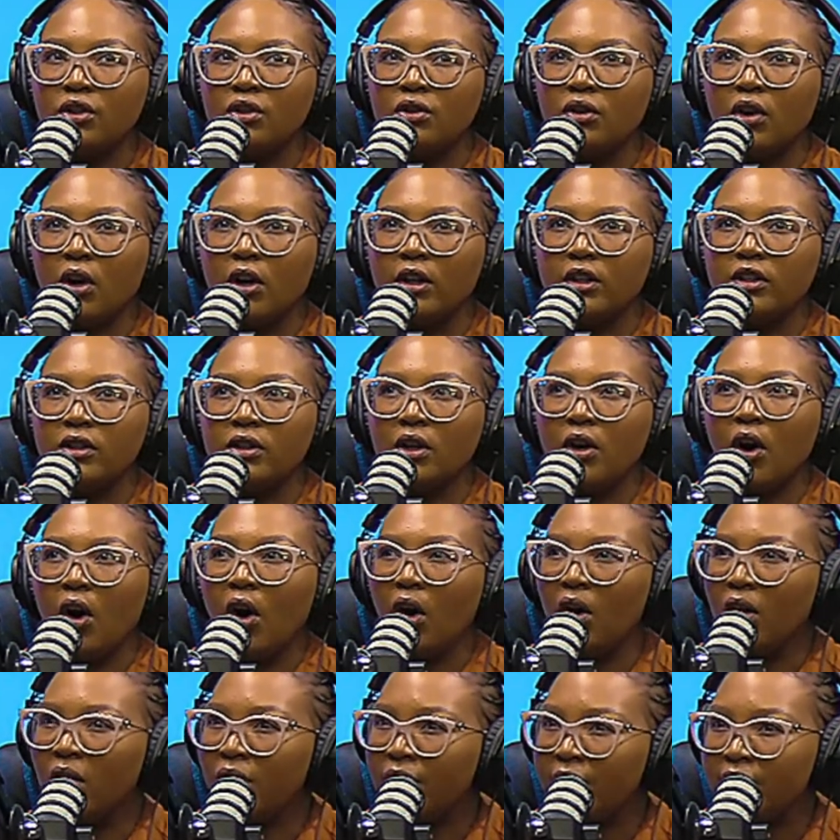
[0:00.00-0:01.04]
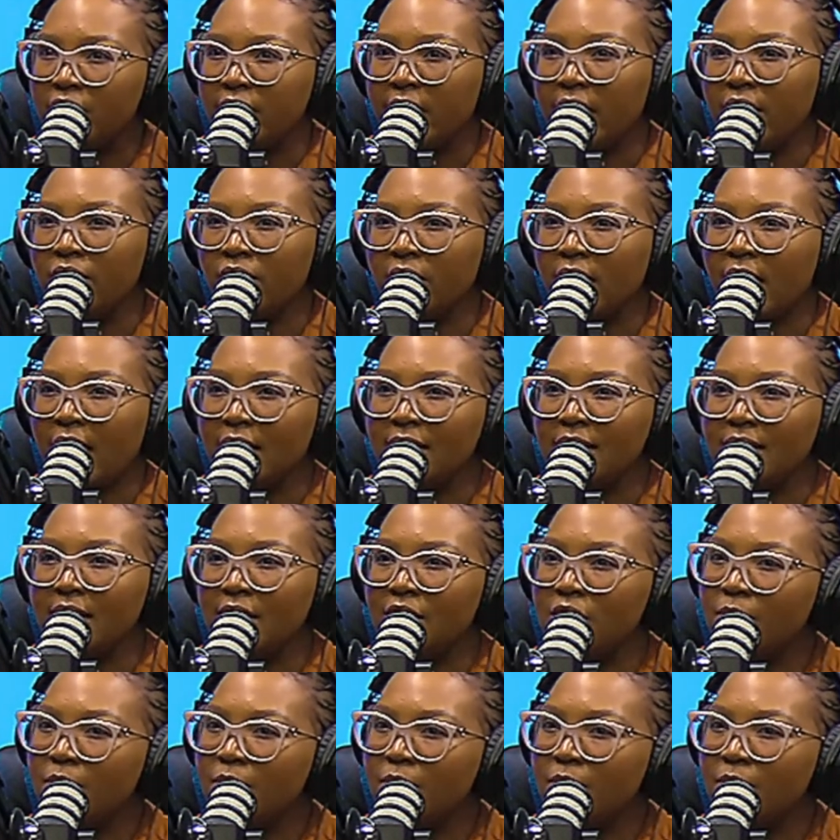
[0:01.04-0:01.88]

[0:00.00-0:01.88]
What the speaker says: not overgeneralize each